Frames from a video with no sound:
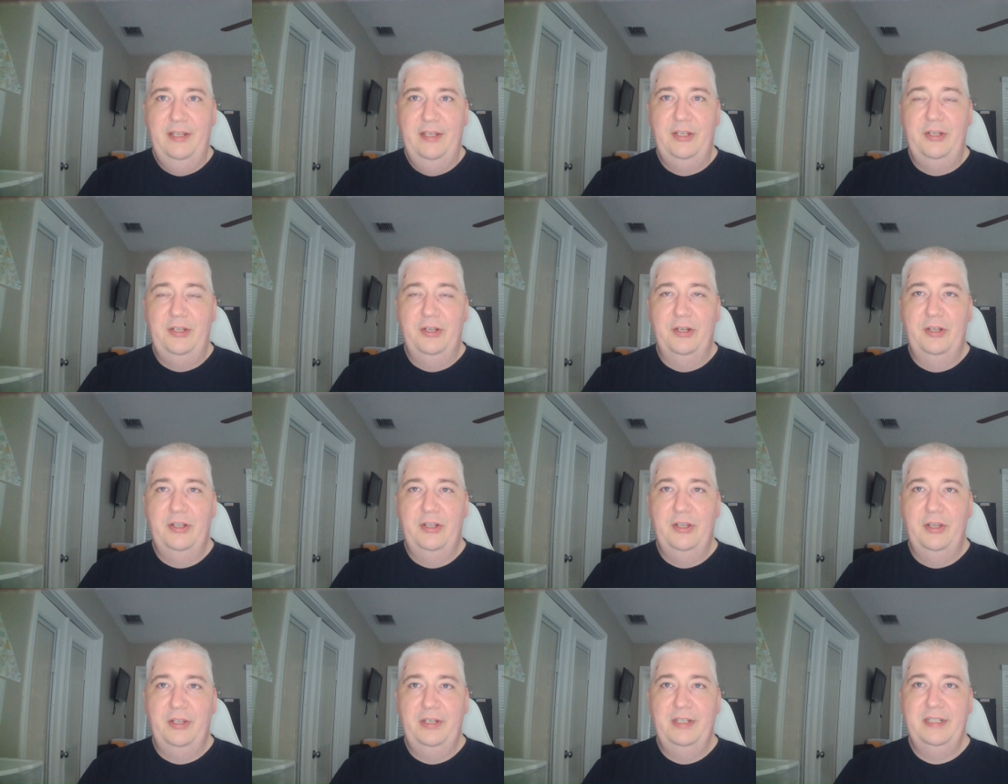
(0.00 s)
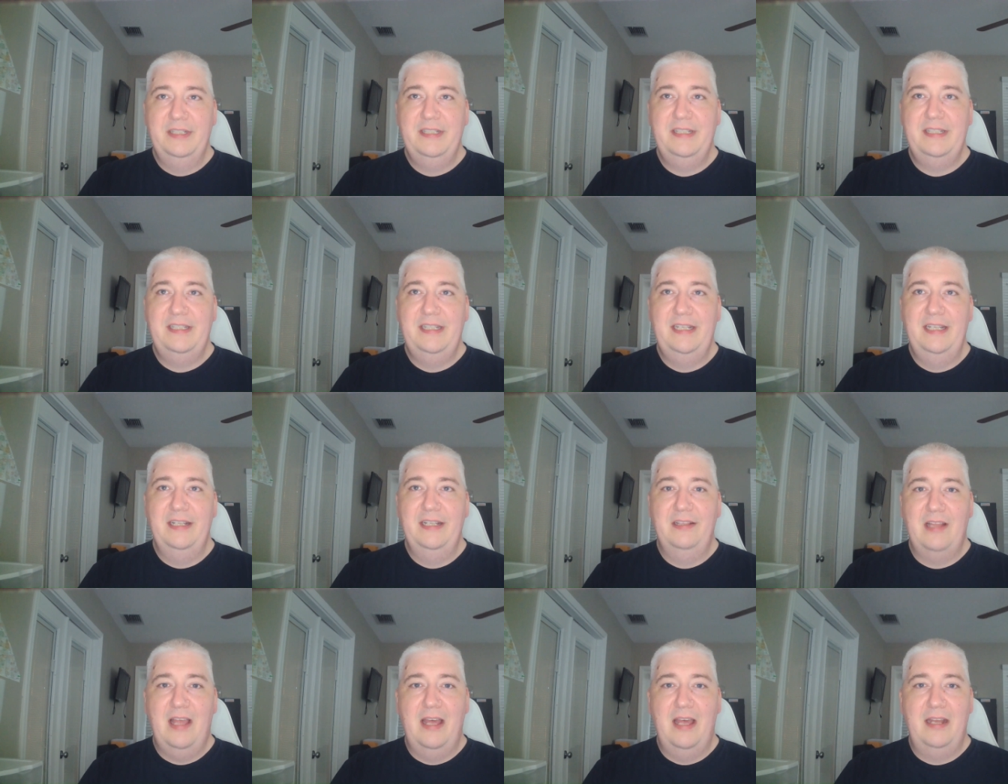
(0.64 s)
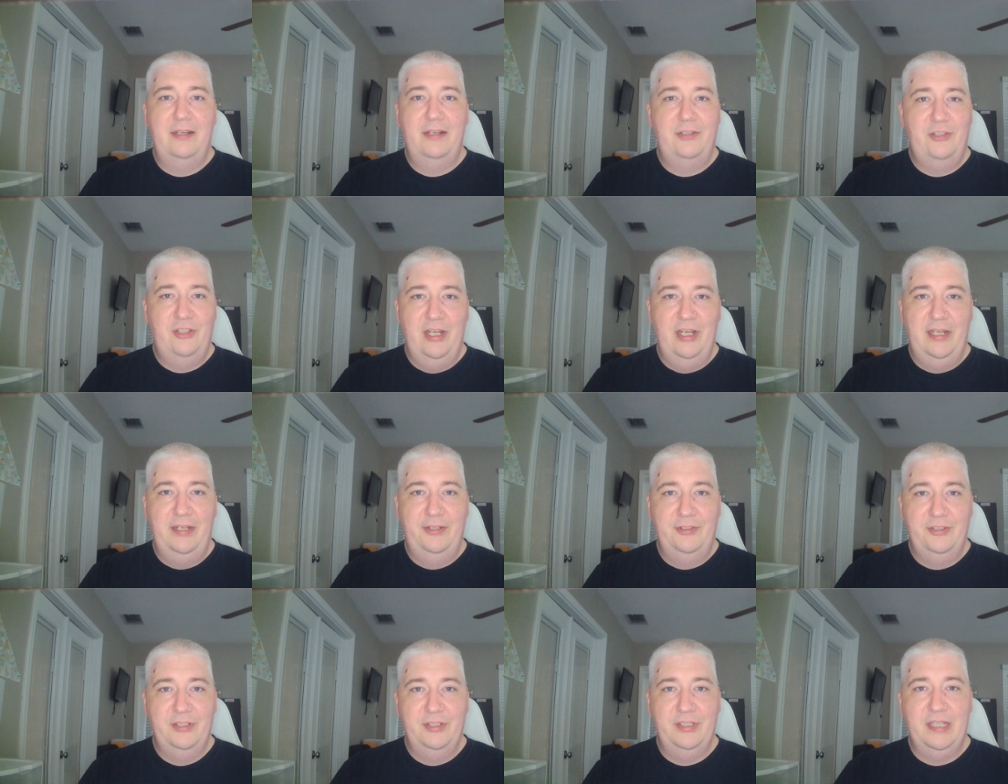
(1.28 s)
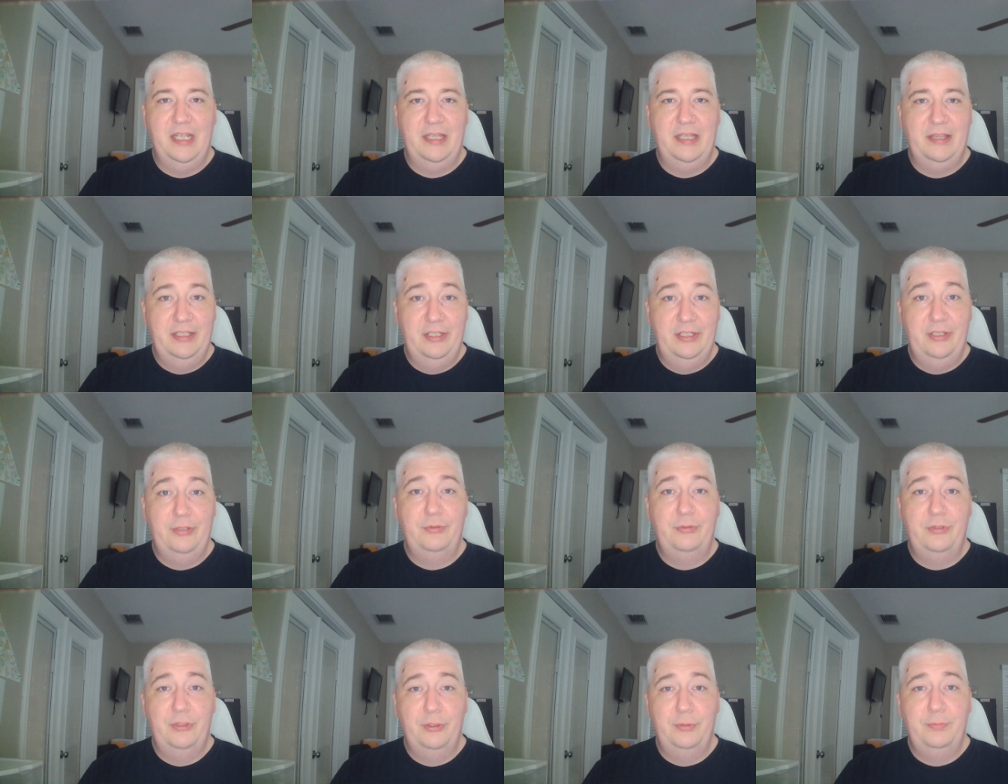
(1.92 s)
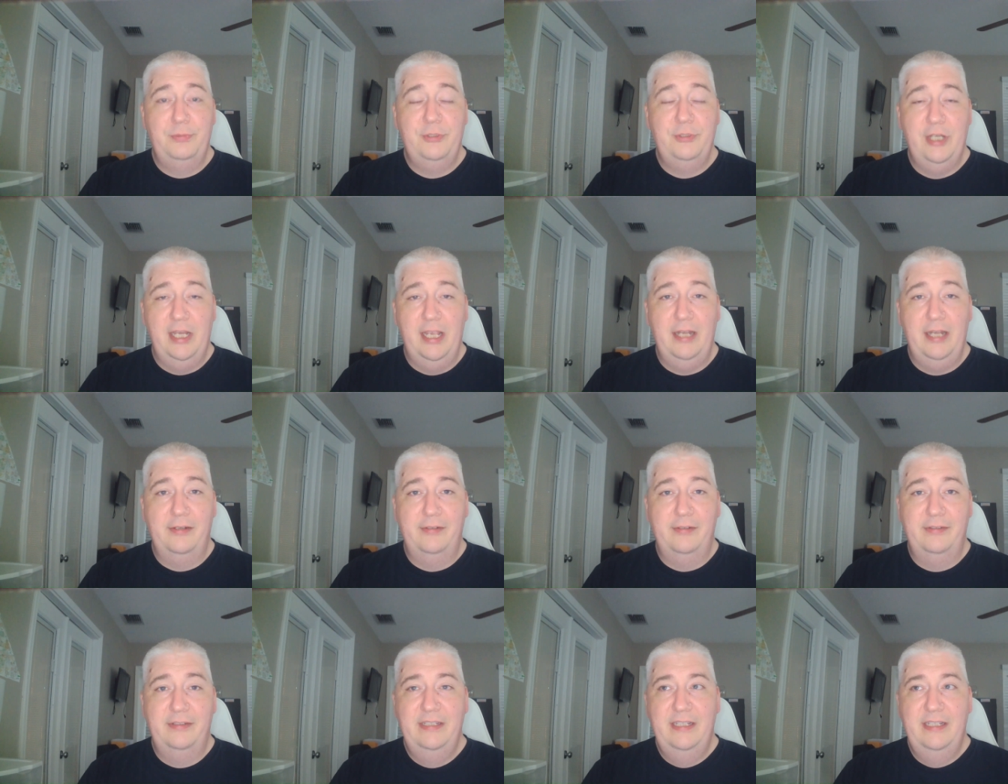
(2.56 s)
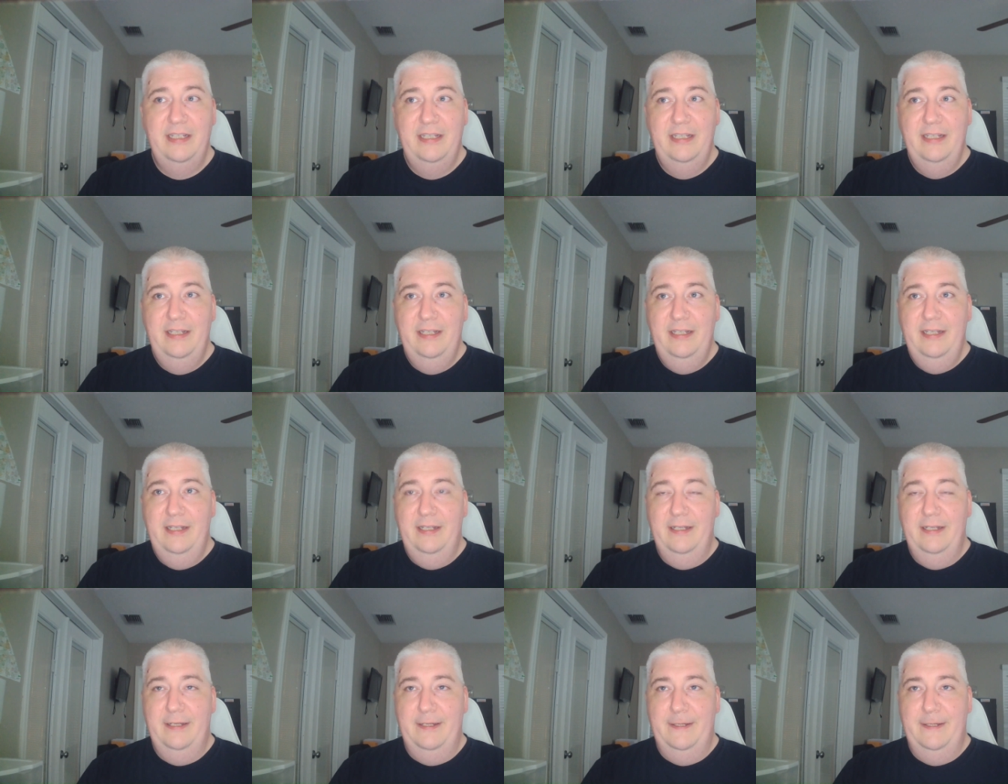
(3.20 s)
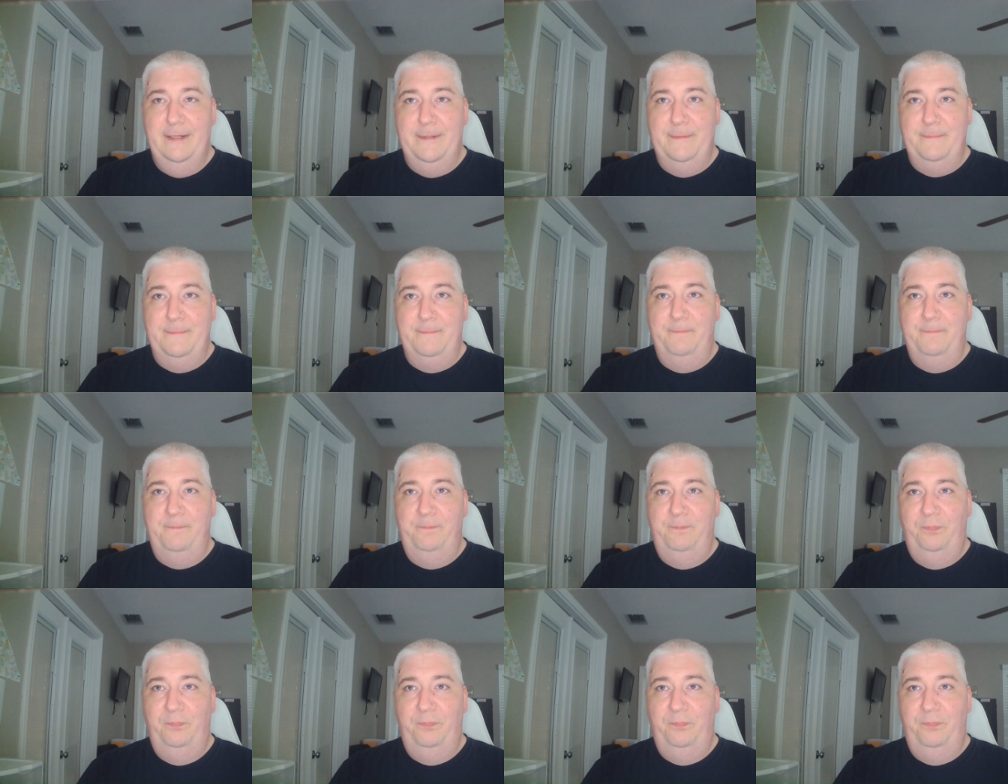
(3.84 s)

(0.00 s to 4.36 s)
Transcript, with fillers: you're gonna see a lot of changes on the YouTube channel. Um,